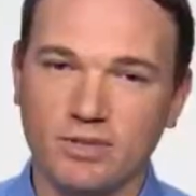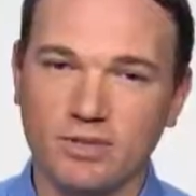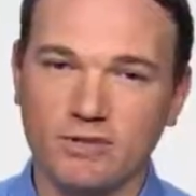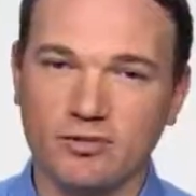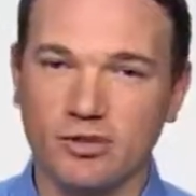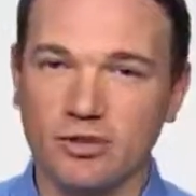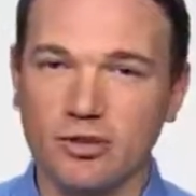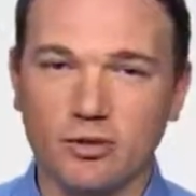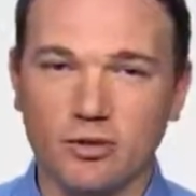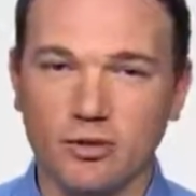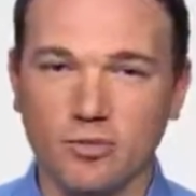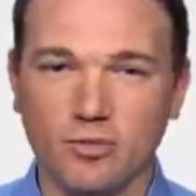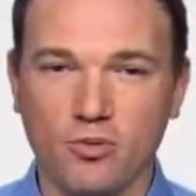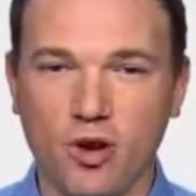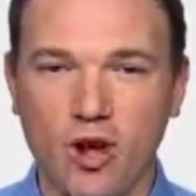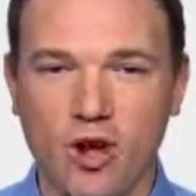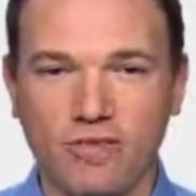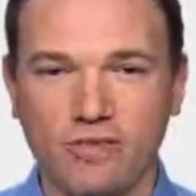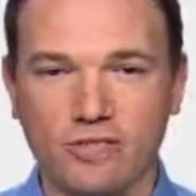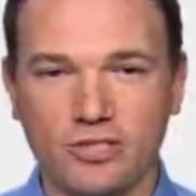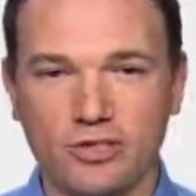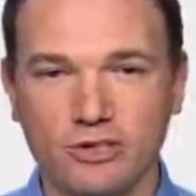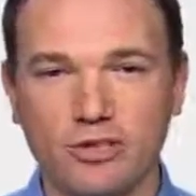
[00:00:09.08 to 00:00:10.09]
But if you're new to the
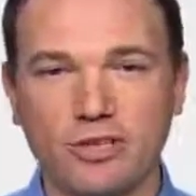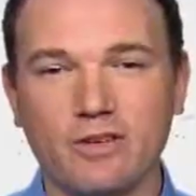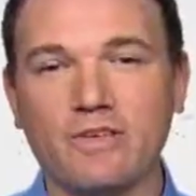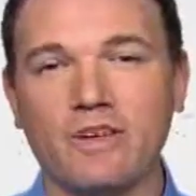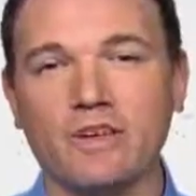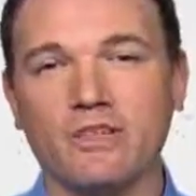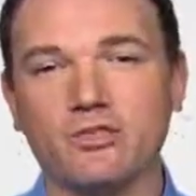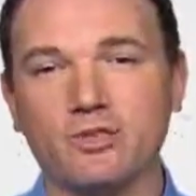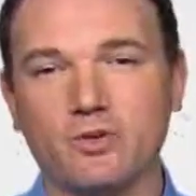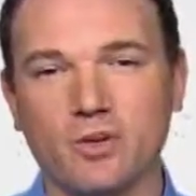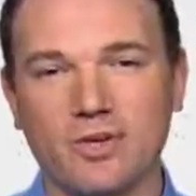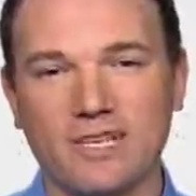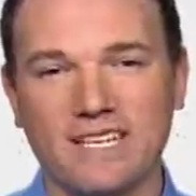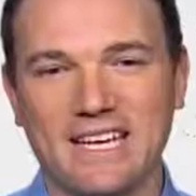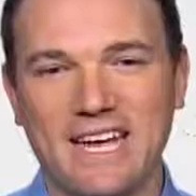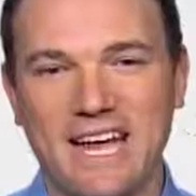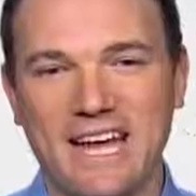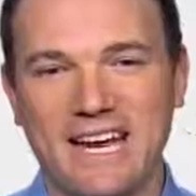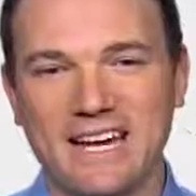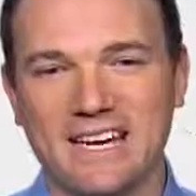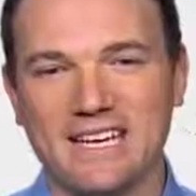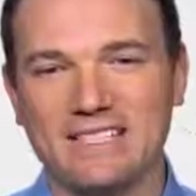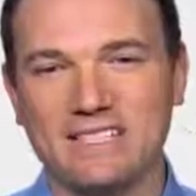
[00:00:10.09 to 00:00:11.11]
province or live elsewhere in
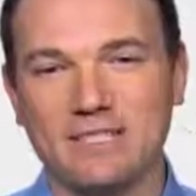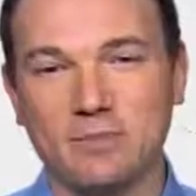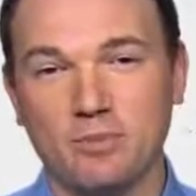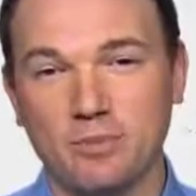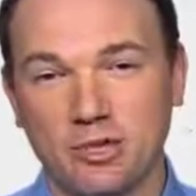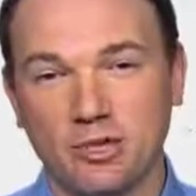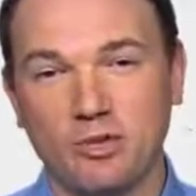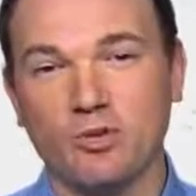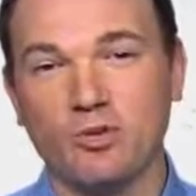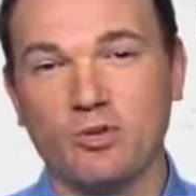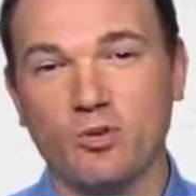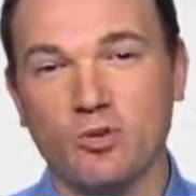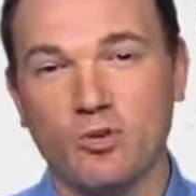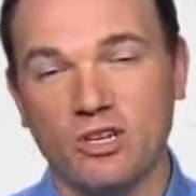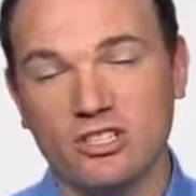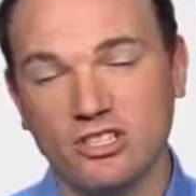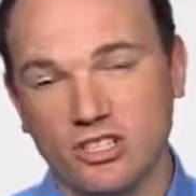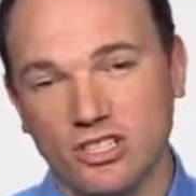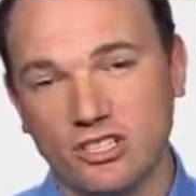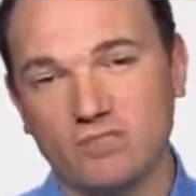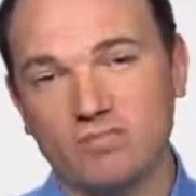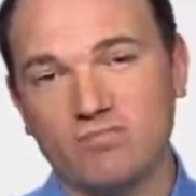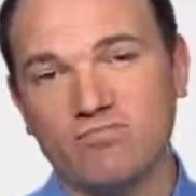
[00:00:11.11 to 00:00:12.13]
Canada, it's a political
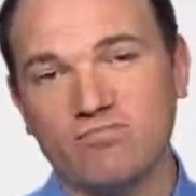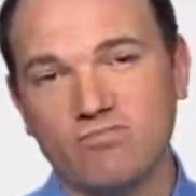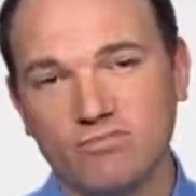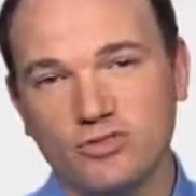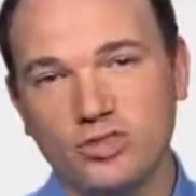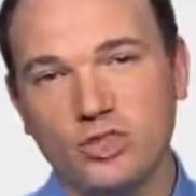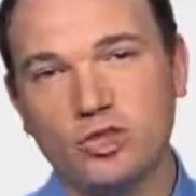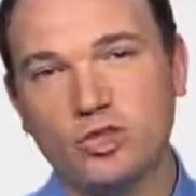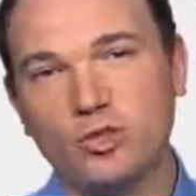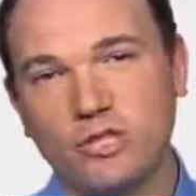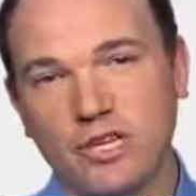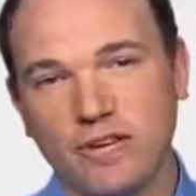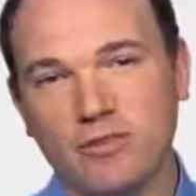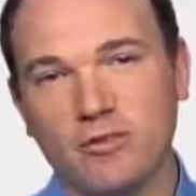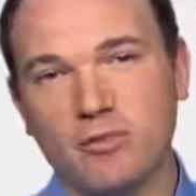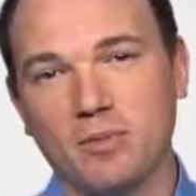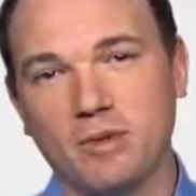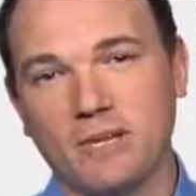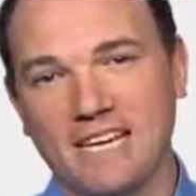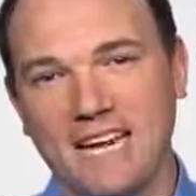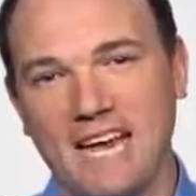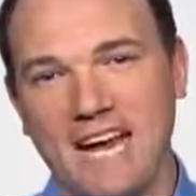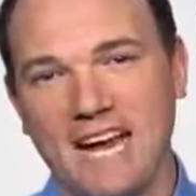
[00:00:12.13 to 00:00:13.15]
question you'll
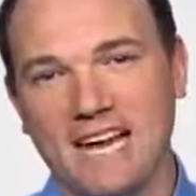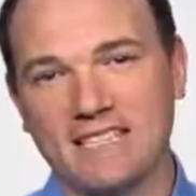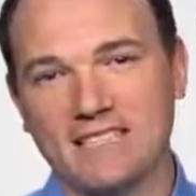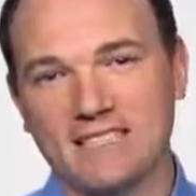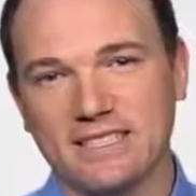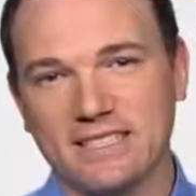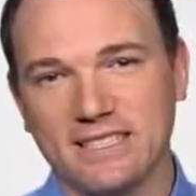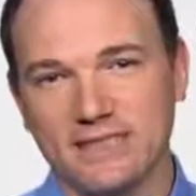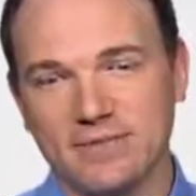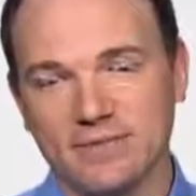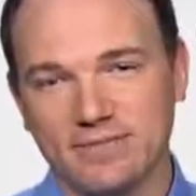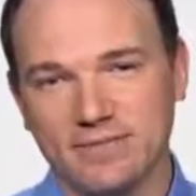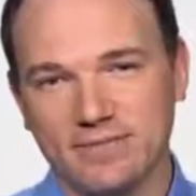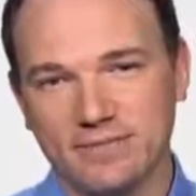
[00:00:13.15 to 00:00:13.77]
inevitably ask.